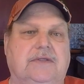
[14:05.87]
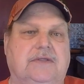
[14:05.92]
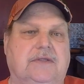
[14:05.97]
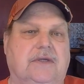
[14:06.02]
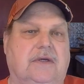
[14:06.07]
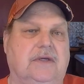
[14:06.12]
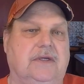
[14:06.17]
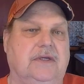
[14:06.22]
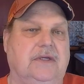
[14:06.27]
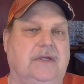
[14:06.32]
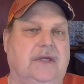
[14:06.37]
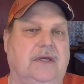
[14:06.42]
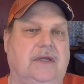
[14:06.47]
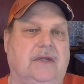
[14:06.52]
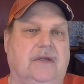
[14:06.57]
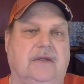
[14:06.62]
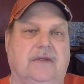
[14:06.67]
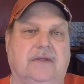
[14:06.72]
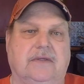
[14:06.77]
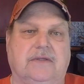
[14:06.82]
started out
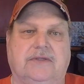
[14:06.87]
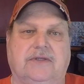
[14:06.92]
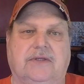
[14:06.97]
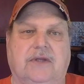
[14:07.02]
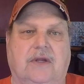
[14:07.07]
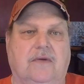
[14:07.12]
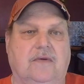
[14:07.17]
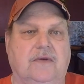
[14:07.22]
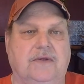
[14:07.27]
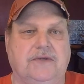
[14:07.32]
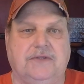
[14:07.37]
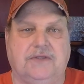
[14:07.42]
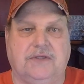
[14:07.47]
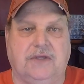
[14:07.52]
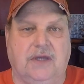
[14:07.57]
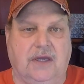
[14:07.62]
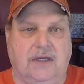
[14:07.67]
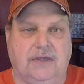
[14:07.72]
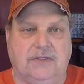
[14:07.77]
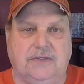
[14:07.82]
on the slowest
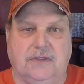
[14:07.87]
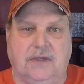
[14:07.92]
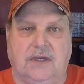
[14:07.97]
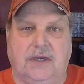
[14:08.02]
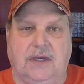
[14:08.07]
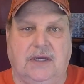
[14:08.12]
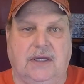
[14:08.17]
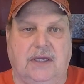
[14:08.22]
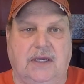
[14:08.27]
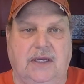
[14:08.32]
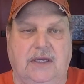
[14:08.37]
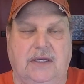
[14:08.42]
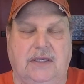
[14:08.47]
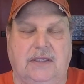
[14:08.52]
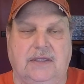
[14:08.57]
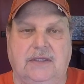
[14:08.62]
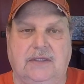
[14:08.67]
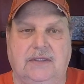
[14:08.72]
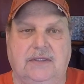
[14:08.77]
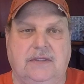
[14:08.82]
schedule I
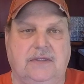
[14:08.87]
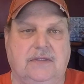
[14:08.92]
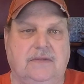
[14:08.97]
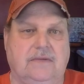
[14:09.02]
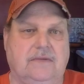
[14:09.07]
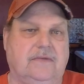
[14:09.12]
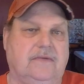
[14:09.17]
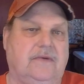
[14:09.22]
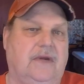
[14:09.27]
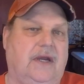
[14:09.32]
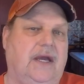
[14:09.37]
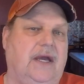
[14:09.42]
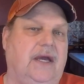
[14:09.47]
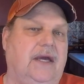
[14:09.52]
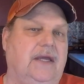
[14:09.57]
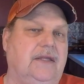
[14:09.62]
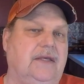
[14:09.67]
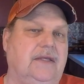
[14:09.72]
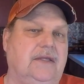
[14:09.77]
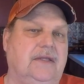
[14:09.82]
had and
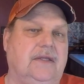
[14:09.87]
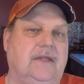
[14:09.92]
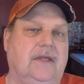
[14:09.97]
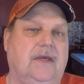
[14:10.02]
dried it.